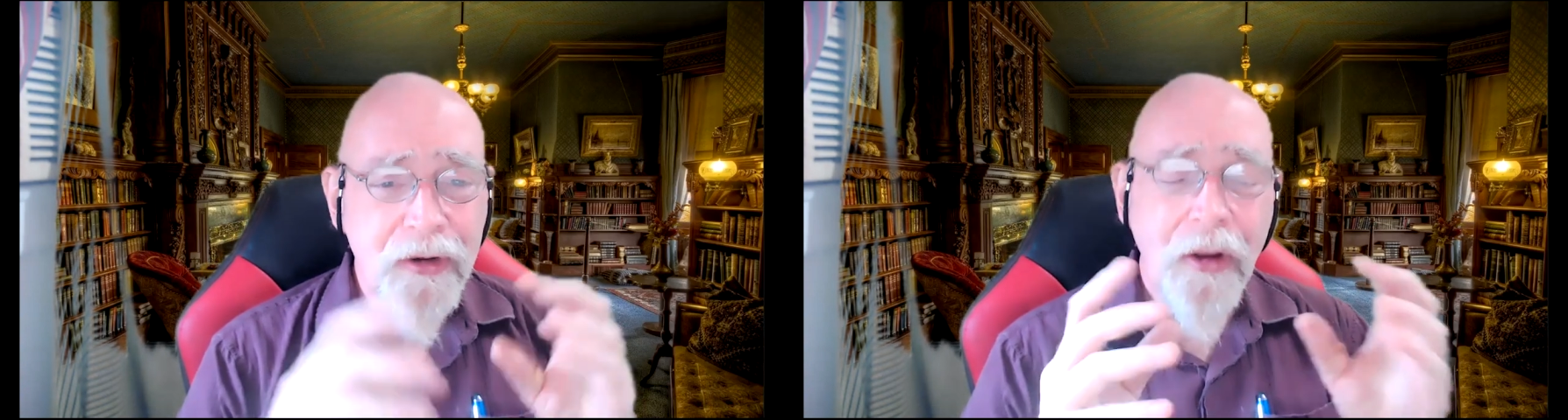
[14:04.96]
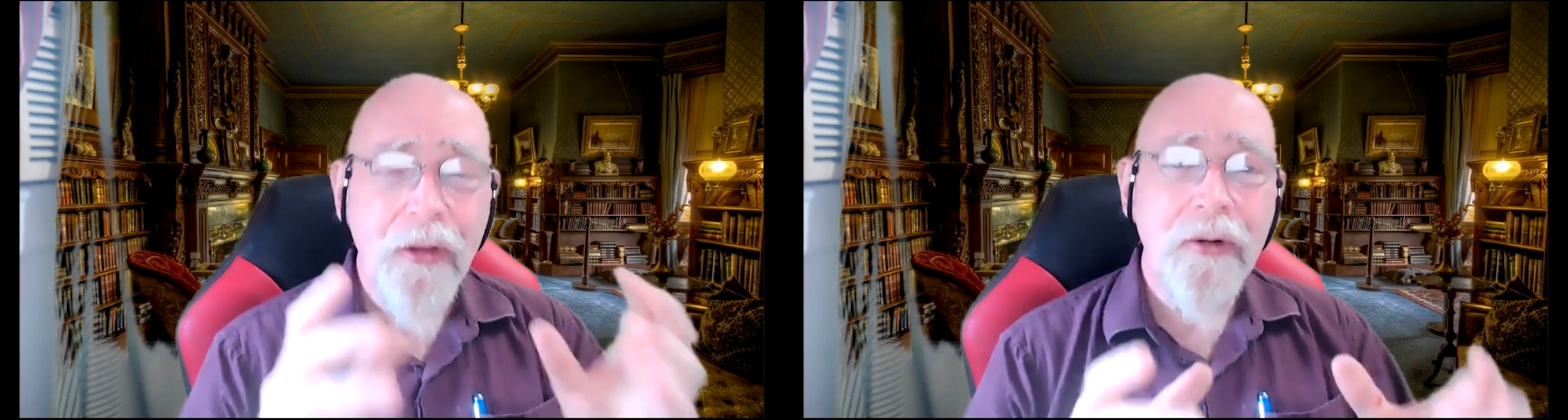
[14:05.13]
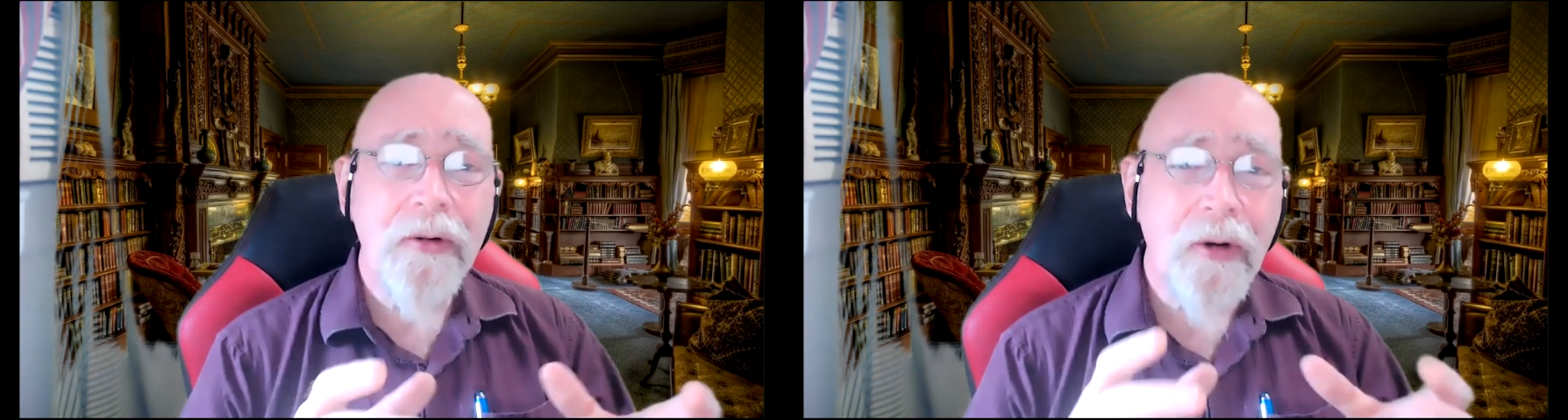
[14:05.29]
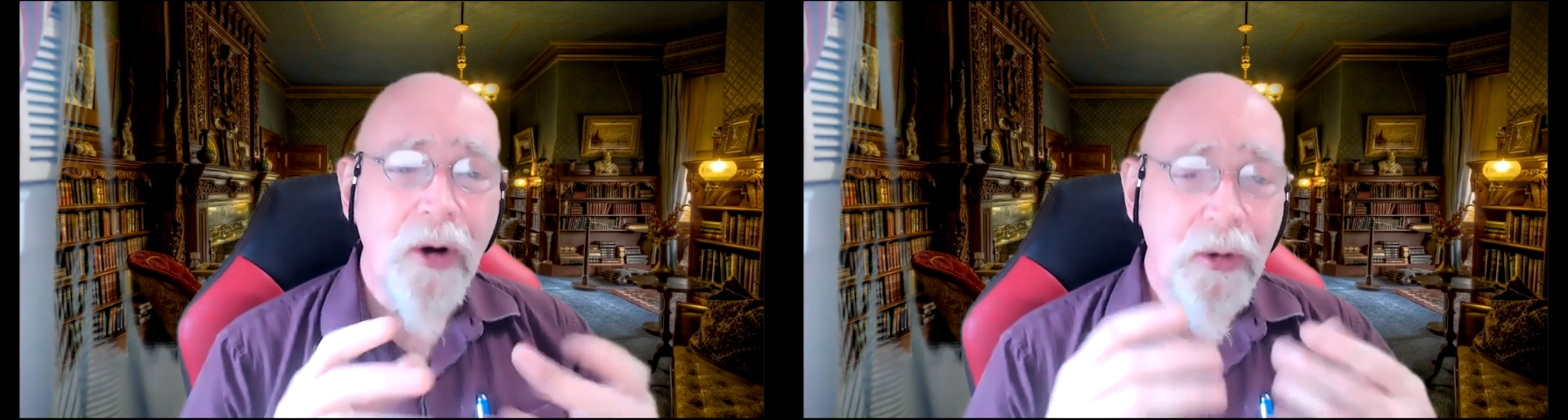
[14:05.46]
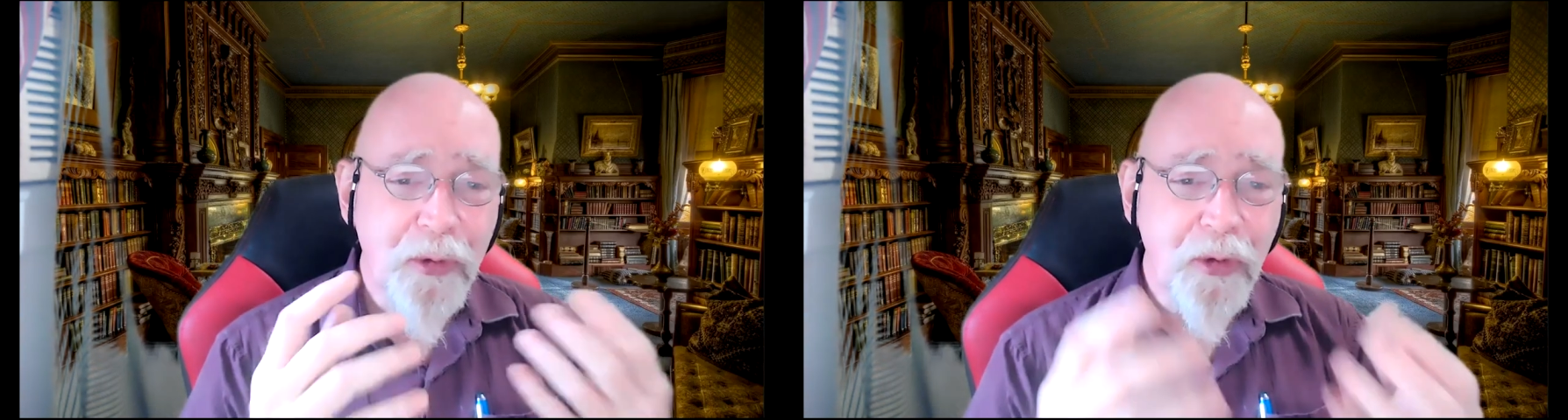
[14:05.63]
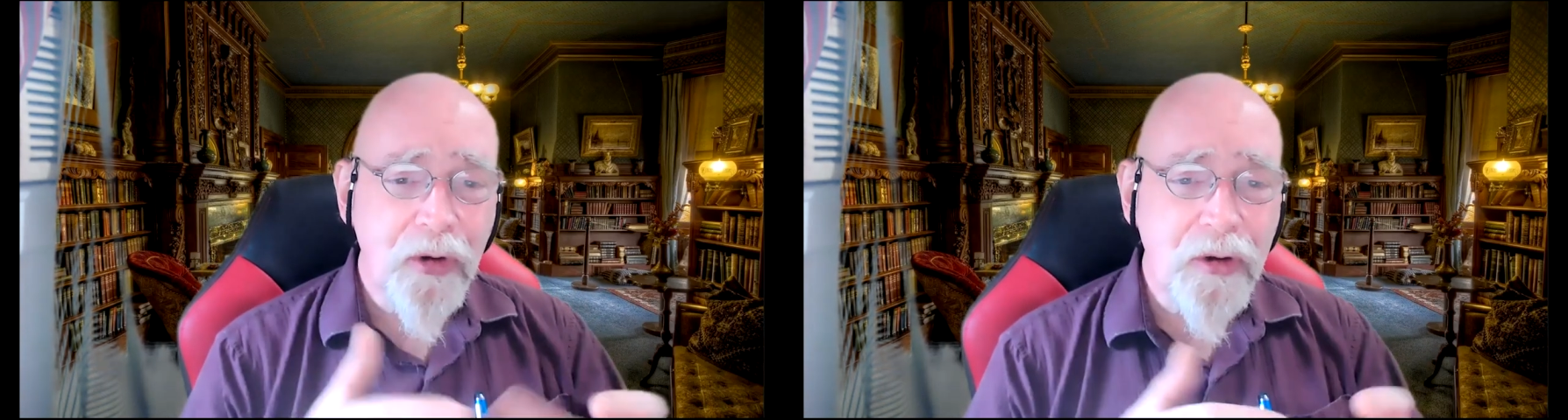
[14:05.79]
another
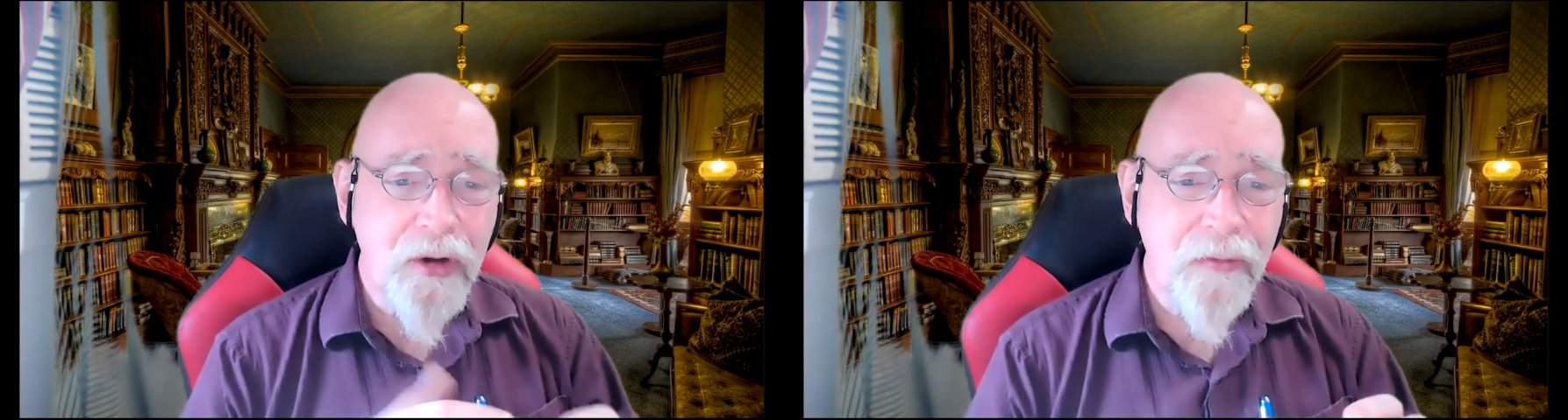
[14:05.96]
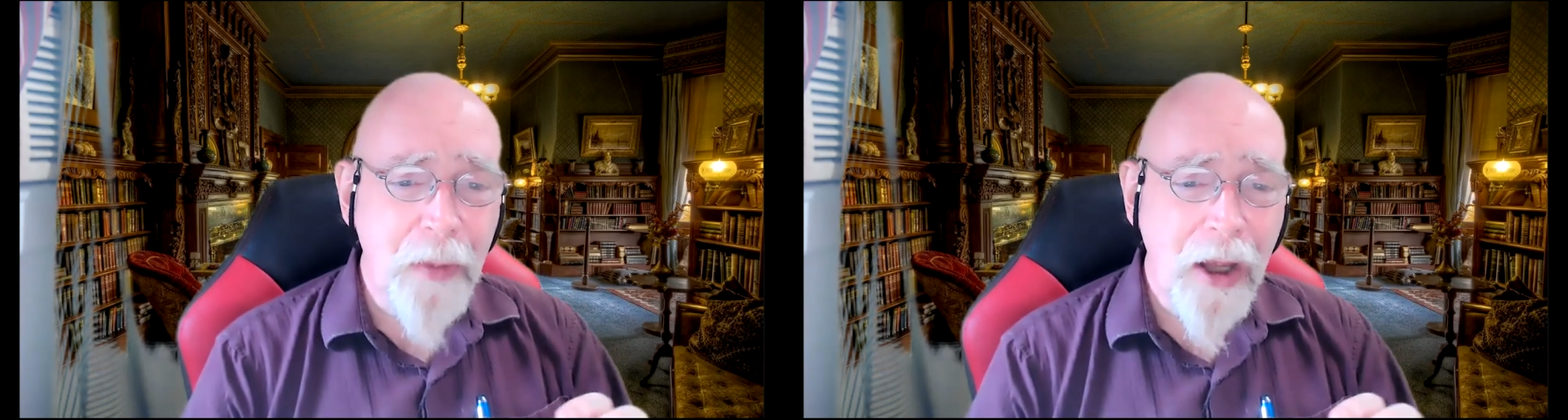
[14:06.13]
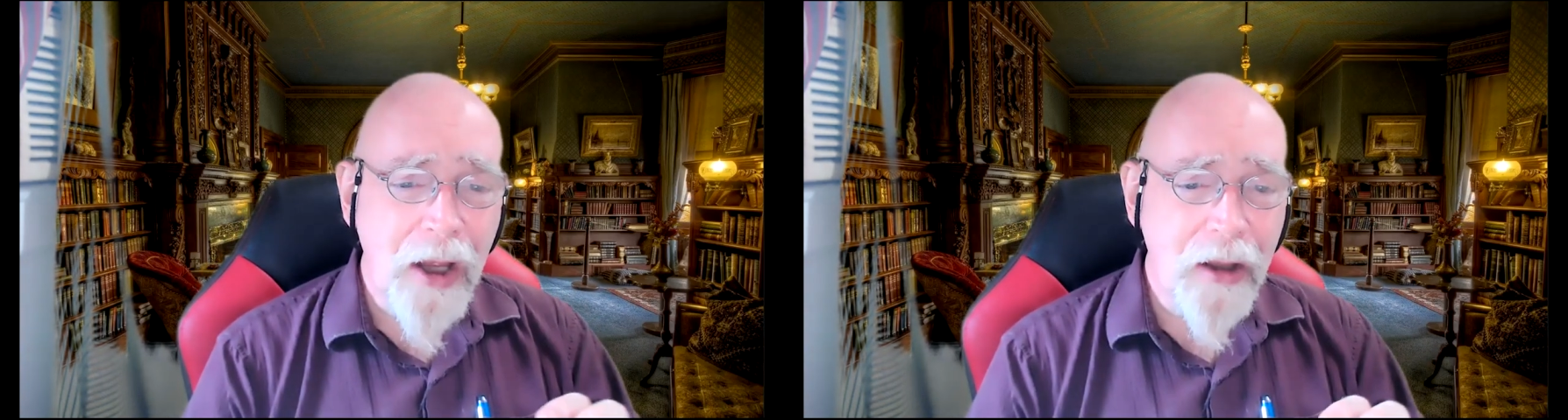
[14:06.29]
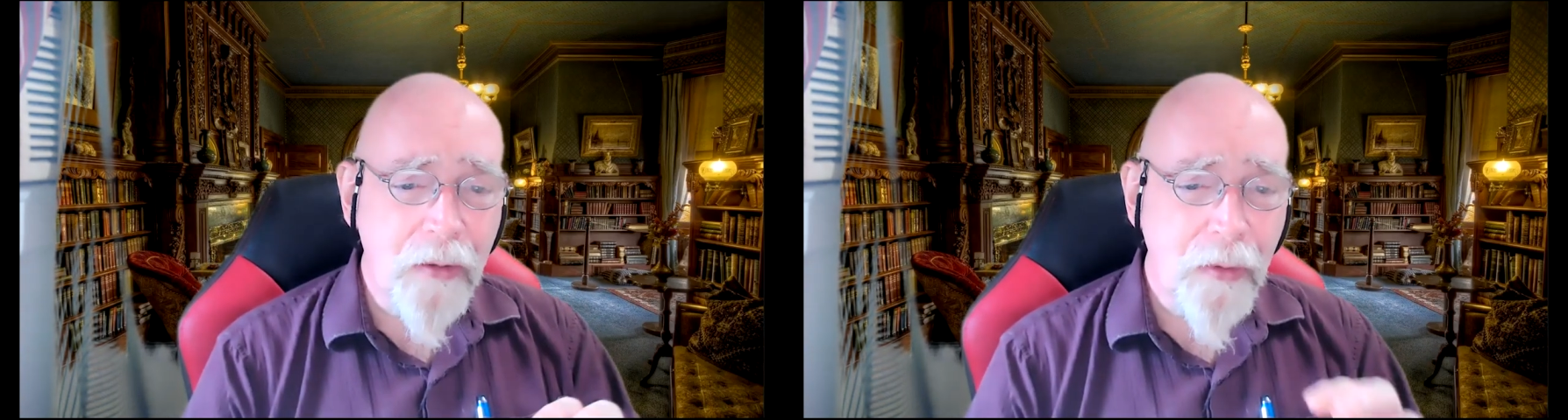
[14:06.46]
alternative path,